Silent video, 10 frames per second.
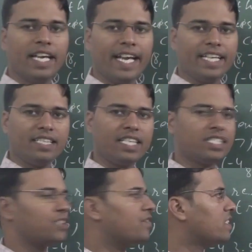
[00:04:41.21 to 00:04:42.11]
In this
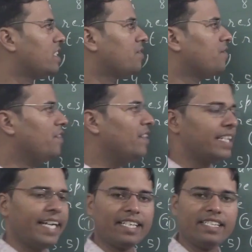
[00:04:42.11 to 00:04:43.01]
situation, we will
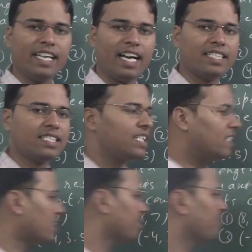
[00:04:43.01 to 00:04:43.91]
get the
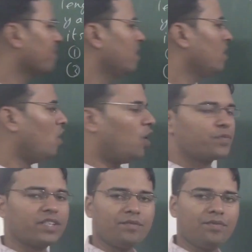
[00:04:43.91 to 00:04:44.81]
answer
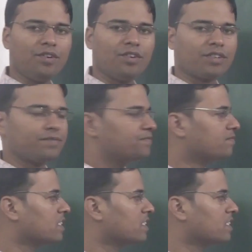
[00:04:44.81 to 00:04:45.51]
option 4.